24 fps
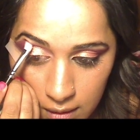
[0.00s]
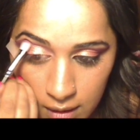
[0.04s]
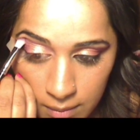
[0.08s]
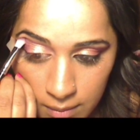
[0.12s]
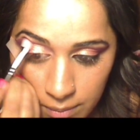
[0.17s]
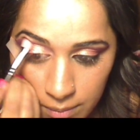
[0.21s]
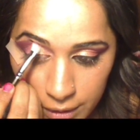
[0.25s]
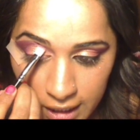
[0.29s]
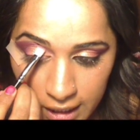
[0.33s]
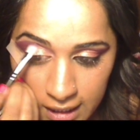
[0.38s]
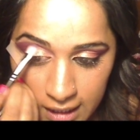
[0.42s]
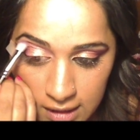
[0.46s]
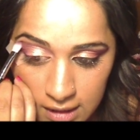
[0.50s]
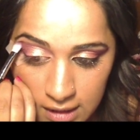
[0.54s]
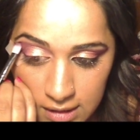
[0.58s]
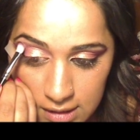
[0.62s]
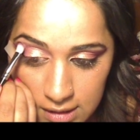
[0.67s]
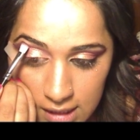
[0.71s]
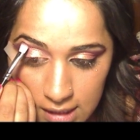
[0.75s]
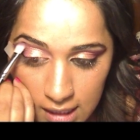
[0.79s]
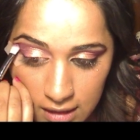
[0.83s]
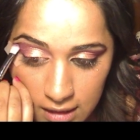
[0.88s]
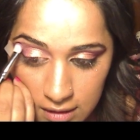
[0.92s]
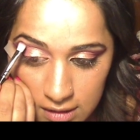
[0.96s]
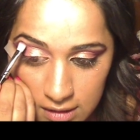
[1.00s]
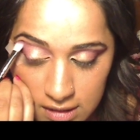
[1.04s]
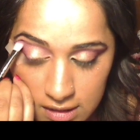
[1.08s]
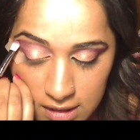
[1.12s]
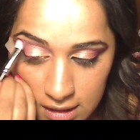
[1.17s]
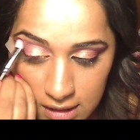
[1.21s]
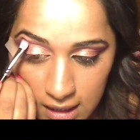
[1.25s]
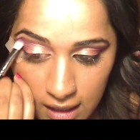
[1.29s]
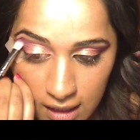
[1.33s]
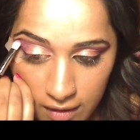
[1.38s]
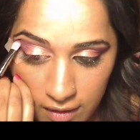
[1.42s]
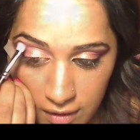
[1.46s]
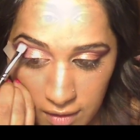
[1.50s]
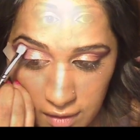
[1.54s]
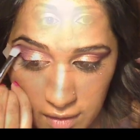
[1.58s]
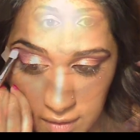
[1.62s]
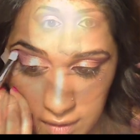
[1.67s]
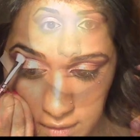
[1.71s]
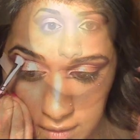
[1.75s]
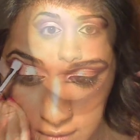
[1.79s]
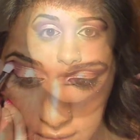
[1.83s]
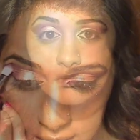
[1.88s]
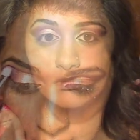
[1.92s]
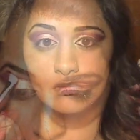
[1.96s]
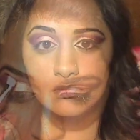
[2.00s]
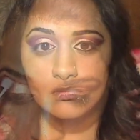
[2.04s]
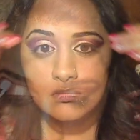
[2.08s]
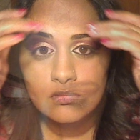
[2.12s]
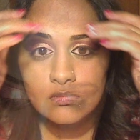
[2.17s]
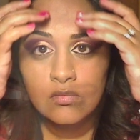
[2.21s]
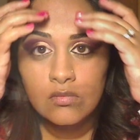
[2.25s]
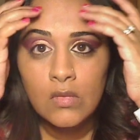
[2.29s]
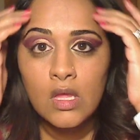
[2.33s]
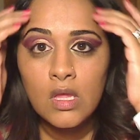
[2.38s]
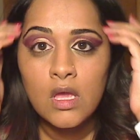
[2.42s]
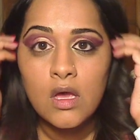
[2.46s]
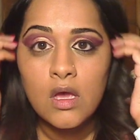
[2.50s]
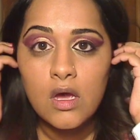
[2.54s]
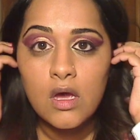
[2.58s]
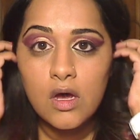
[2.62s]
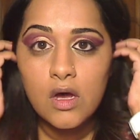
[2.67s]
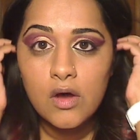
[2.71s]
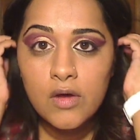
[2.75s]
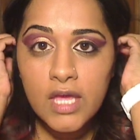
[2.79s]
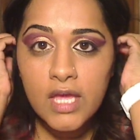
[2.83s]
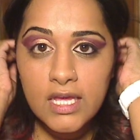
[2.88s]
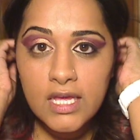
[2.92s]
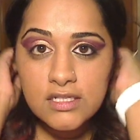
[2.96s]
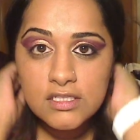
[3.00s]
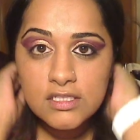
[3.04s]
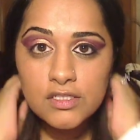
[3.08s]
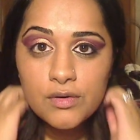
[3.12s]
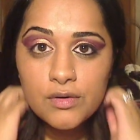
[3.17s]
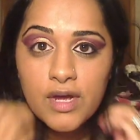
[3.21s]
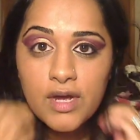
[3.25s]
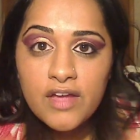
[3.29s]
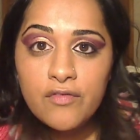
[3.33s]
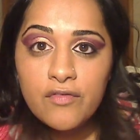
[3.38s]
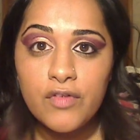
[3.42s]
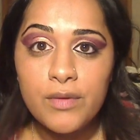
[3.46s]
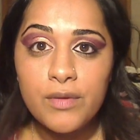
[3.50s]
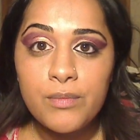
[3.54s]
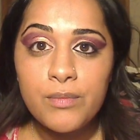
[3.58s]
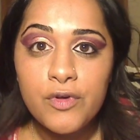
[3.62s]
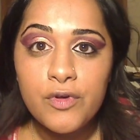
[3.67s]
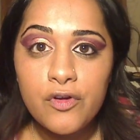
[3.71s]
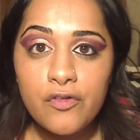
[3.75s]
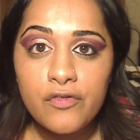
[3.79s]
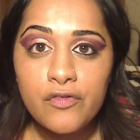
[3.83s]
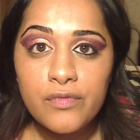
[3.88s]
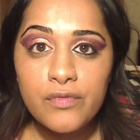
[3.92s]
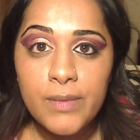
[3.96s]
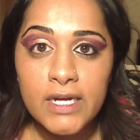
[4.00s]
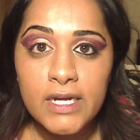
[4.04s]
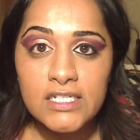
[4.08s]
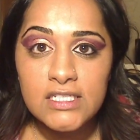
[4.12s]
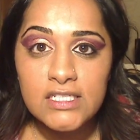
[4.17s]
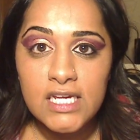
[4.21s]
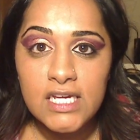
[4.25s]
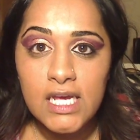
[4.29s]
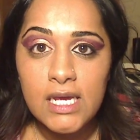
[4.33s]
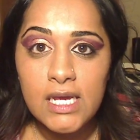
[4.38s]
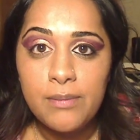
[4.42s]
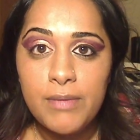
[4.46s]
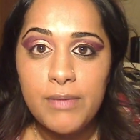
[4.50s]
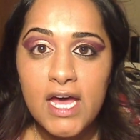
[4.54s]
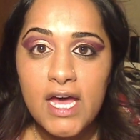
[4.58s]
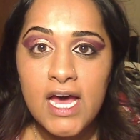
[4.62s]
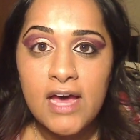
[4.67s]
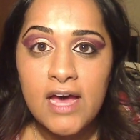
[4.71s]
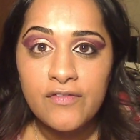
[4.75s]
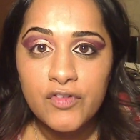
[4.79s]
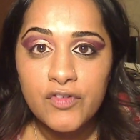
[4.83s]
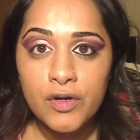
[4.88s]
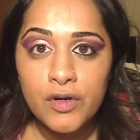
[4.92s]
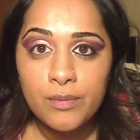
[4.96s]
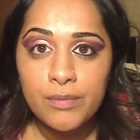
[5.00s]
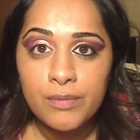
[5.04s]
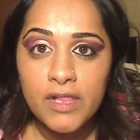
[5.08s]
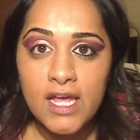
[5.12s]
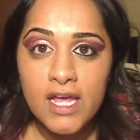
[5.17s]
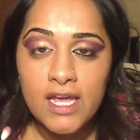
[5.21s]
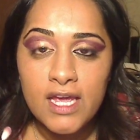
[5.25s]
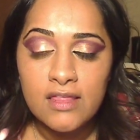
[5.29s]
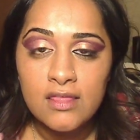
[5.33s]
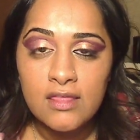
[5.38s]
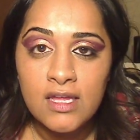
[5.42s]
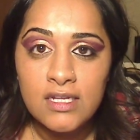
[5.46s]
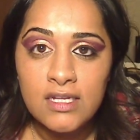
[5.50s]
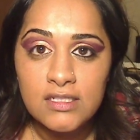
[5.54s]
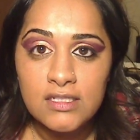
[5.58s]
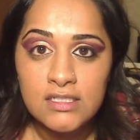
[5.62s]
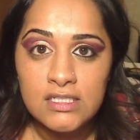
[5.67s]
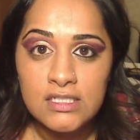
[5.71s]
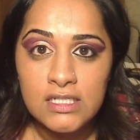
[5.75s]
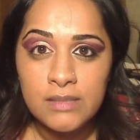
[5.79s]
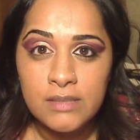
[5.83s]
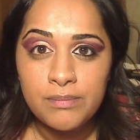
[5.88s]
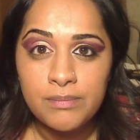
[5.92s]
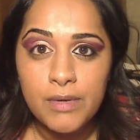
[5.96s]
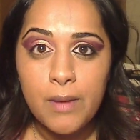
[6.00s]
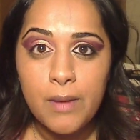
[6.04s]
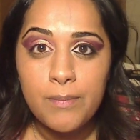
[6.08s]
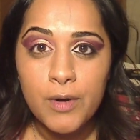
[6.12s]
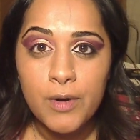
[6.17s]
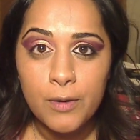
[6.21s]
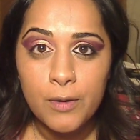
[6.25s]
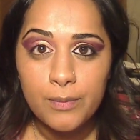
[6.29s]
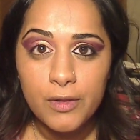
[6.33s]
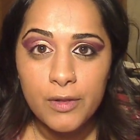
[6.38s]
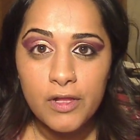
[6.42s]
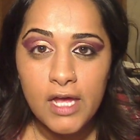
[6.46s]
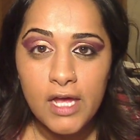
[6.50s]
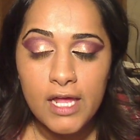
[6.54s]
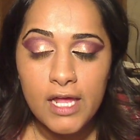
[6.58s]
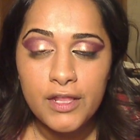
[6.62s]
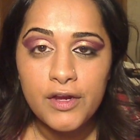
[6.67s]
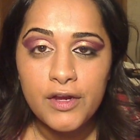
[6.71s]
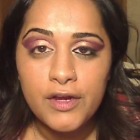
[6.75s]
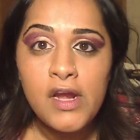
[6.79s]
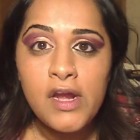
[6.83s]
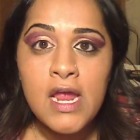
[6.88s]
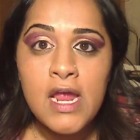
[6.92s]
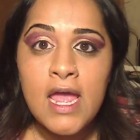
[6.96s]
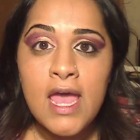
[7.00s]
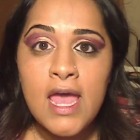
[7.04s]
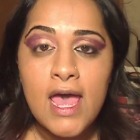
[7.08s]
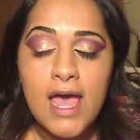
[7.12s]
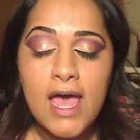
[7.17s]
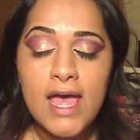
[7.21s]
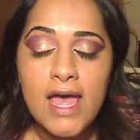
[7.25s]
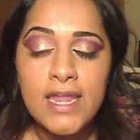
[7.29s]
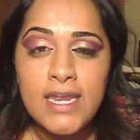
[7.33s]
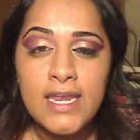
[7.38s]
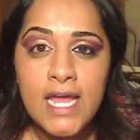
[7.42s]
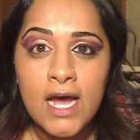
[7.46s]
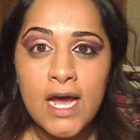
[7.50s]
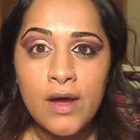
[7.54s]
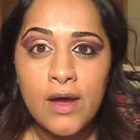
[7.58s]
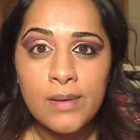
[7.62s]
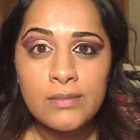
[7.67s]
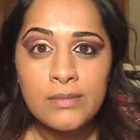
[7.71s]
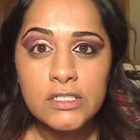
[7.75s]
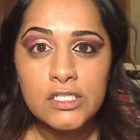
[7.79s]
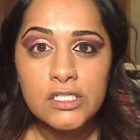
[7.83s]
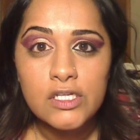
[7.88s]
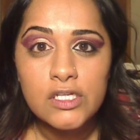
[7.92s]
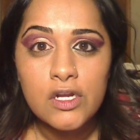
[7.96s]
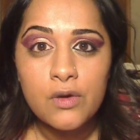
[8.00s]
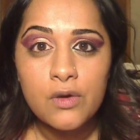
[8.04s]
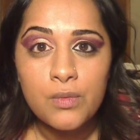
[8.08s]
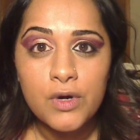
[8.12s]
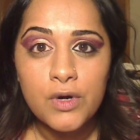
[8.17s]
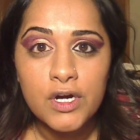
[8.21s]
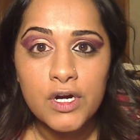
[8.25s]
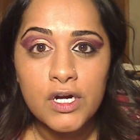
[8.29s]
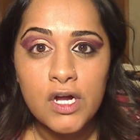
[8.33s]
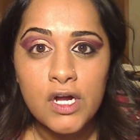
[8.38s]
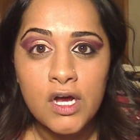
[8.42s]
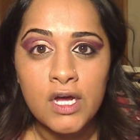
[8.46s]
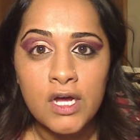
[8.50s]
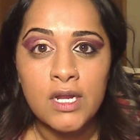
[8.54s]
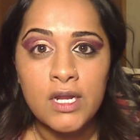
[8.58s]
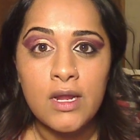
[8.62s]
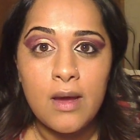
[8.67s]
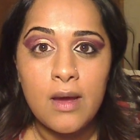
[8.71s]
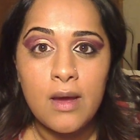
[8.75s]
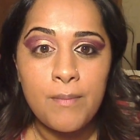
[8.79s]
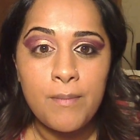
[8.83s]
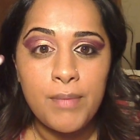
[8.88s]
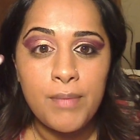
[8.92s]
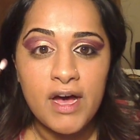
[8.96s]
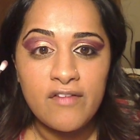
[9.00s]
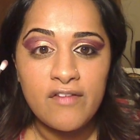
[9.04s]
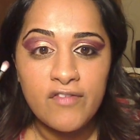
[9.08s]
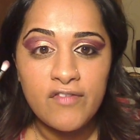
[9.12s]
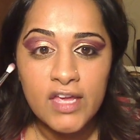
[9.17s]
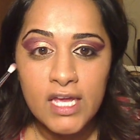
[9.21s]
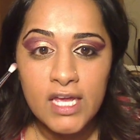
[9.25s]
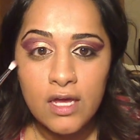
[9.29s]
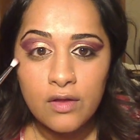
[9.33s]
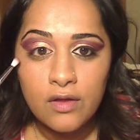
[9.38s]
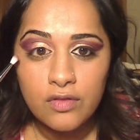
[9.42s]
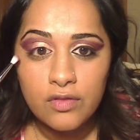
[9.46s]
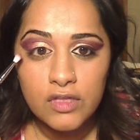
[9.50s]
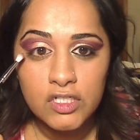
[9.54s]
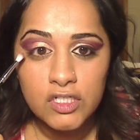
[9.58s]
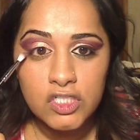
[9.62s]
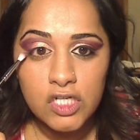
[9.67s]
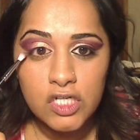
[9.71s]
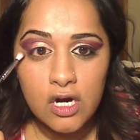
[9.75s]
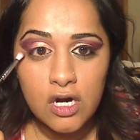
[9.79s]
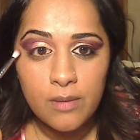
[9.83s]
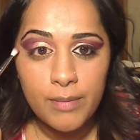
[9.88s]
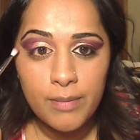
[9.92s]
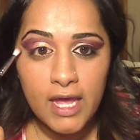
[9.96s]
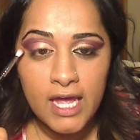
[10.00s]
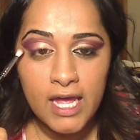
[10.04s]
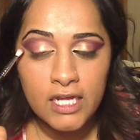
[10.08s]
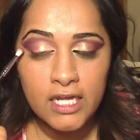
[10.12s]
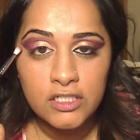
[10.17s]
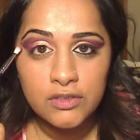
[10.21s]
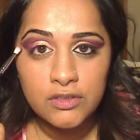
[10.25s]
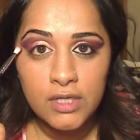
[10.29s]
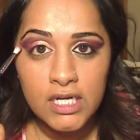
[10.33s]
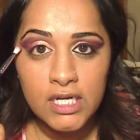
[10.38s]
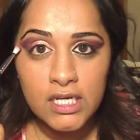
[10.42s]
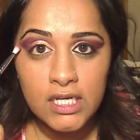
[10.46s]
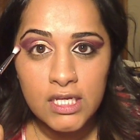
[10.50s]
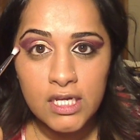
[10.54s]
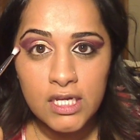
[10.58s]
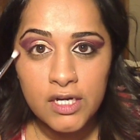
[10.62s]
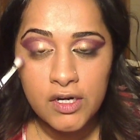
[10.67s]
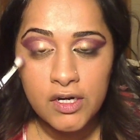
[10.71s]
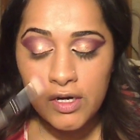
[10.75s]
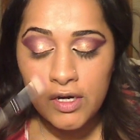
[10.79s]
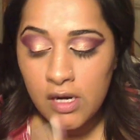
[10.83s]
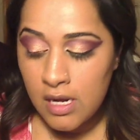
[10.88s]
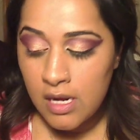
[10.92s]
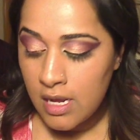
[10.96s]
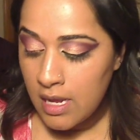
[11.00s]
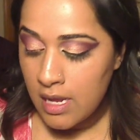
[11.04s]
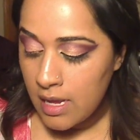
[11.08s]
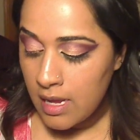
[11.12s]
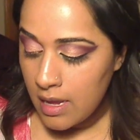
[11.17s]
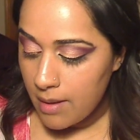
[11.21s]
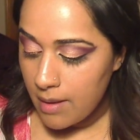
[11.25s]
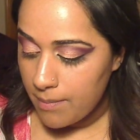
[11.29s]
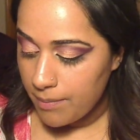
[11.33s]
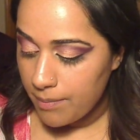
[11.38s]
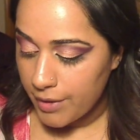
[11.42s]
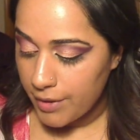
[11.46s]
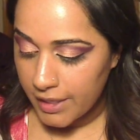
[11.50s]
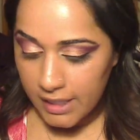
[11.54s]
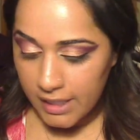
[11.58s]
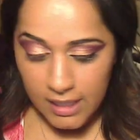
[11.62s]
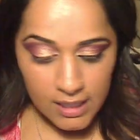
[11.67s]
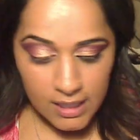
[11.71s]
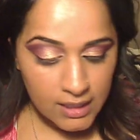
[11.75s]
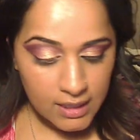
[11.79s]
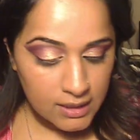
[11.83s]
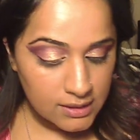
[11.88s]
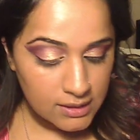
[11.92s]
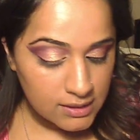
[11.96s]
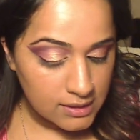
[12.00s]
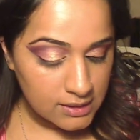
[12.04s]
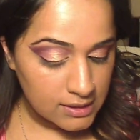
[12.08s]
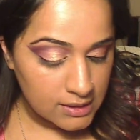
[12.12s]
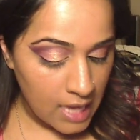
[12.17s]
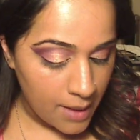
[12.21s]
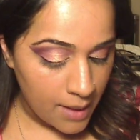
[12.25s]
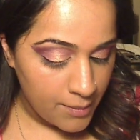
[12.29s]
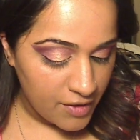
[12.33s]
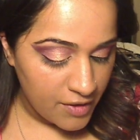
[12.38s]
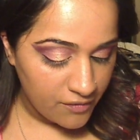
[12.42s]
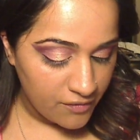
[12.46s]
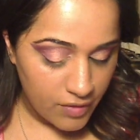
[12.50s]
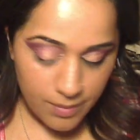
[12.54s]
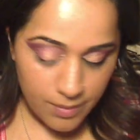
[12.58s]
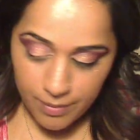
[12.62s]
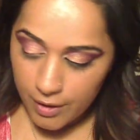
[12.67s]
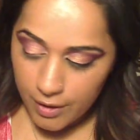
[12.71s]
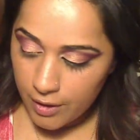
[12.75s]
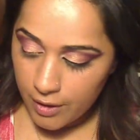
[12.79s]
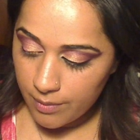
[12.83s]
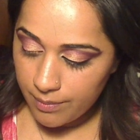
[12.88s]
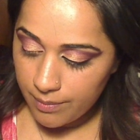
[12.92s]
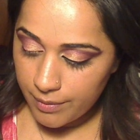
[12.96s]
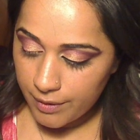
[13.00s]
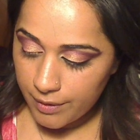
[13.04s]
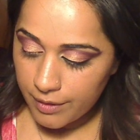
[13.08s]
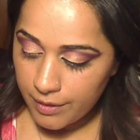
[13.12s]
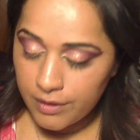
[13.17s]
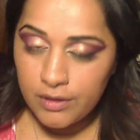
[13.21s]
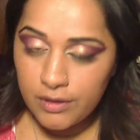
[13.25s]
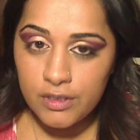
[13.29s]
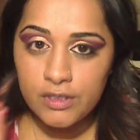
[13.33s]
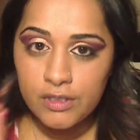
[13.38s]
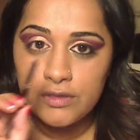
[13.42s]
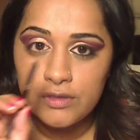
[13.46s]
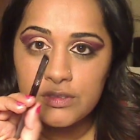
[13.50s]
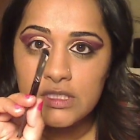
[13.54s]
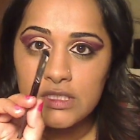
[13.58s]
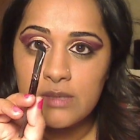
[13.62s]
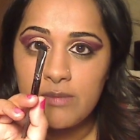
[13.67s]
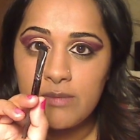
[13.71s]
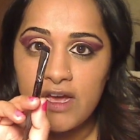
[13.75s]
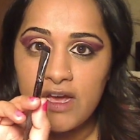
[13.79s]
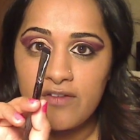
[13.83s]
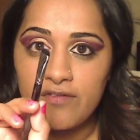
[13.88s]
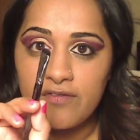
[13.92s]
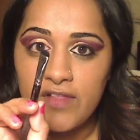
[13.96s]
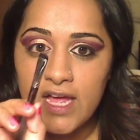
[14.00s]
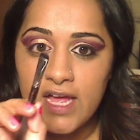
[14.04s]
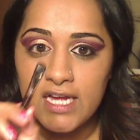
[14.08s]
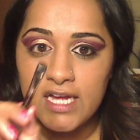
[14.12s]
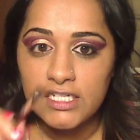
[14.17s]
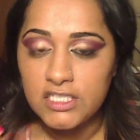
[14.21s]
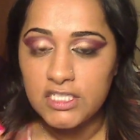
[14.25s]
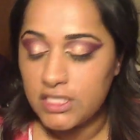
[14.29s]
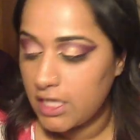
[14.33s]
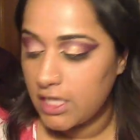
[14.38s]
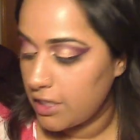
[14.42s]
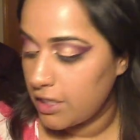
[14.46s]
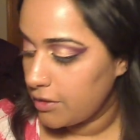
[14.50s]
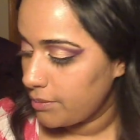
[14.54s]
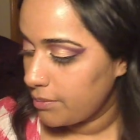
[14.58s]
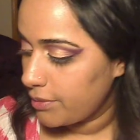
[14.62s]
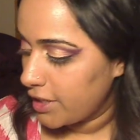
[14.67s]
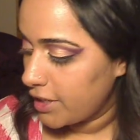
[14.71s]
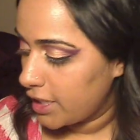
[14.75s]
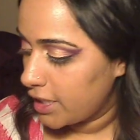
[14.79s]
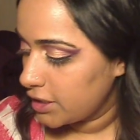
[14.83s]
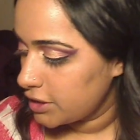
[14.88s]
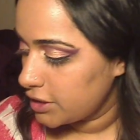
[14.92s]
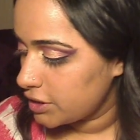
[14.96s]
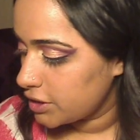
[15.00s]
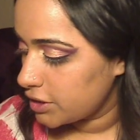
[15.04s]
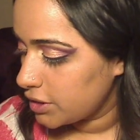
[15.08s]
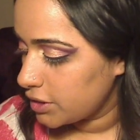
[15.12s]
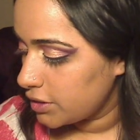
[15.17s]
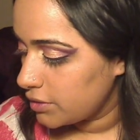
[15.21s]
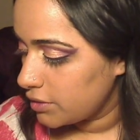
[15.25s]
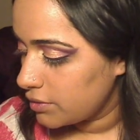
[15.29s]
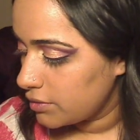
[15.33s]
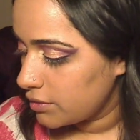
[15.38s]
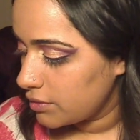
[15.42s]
And blend these colors together. Okay, so I've removed my tape after applying that deep purple color, and now I'm just going to work on buffing out the sharp edge right here, bringing some of the purple using my flat shader brush